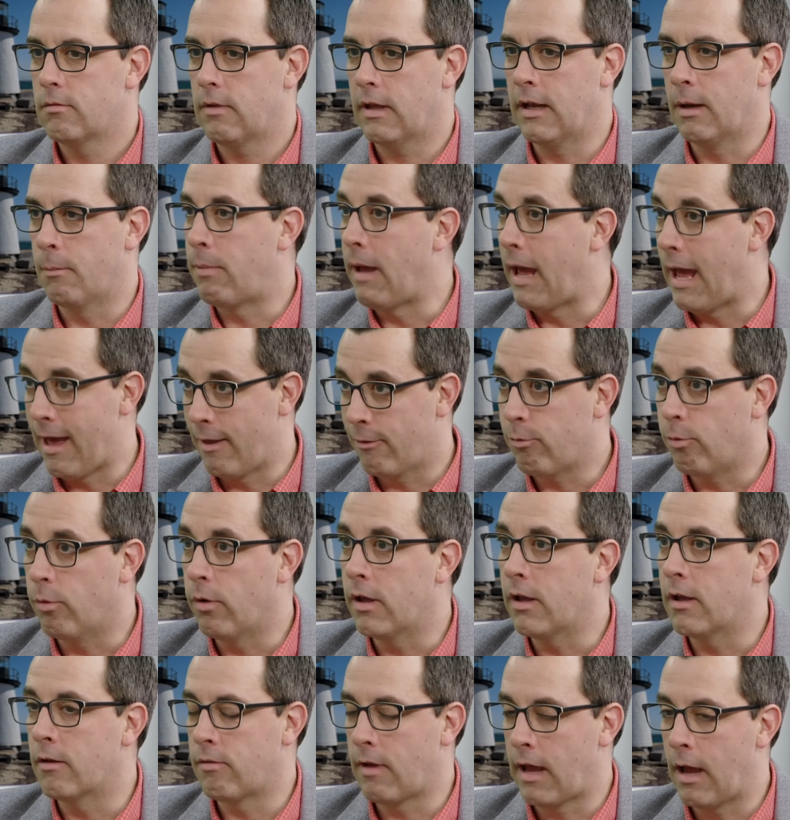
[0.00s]
in a
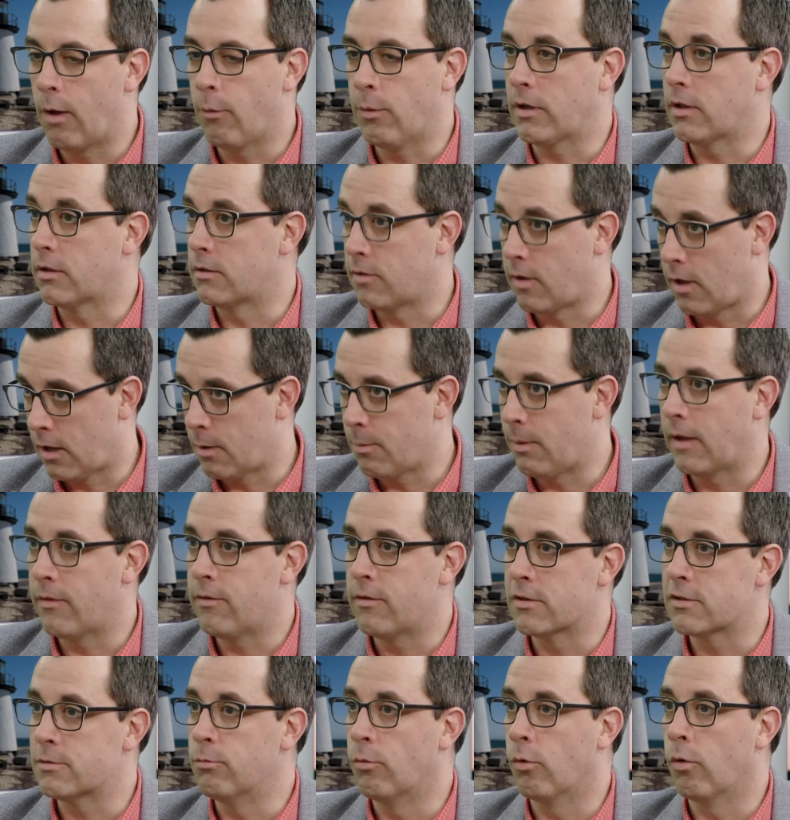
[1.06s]
pathway of how we can talk about
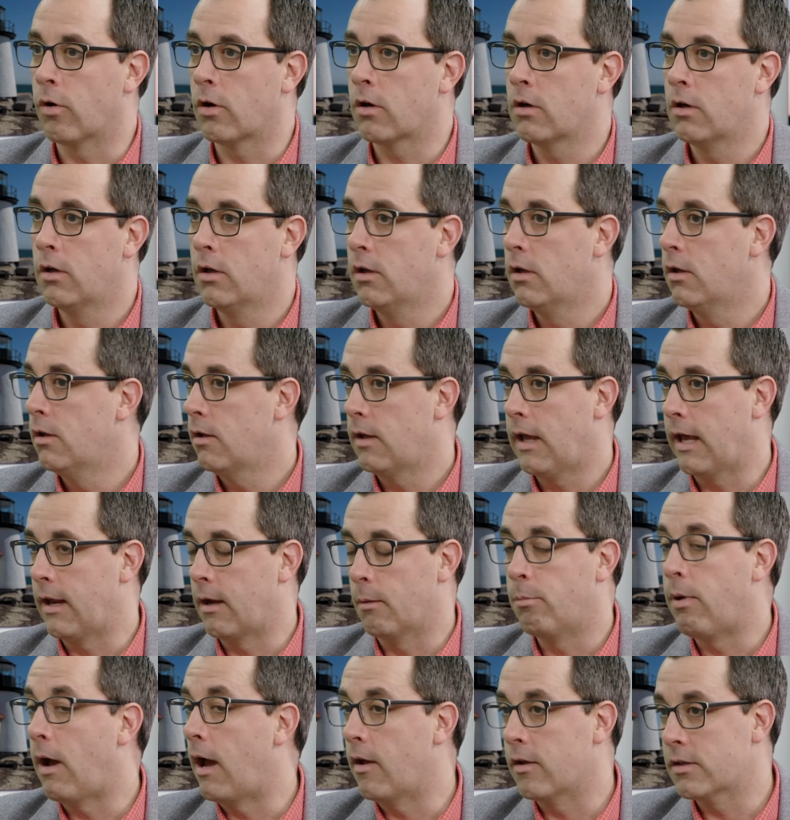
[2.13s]
this more at
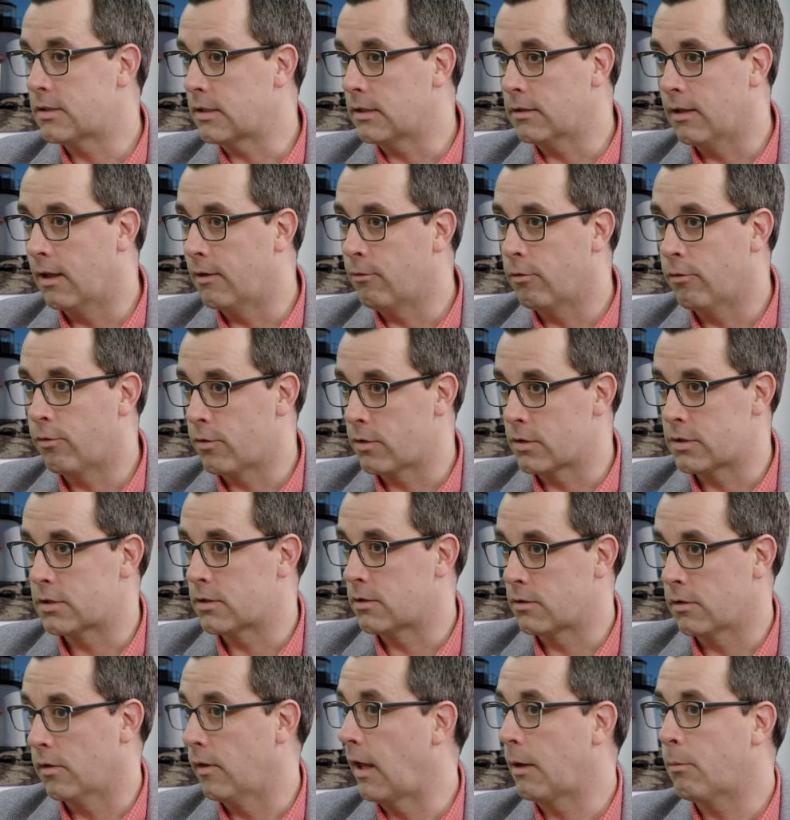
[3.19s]
a policy level for
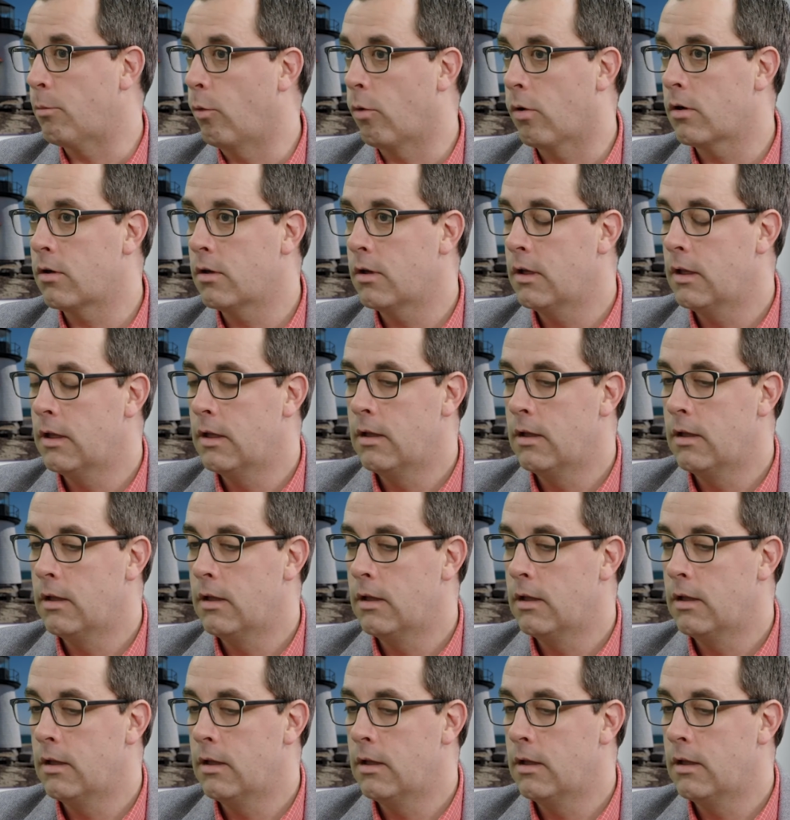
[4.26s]
select board.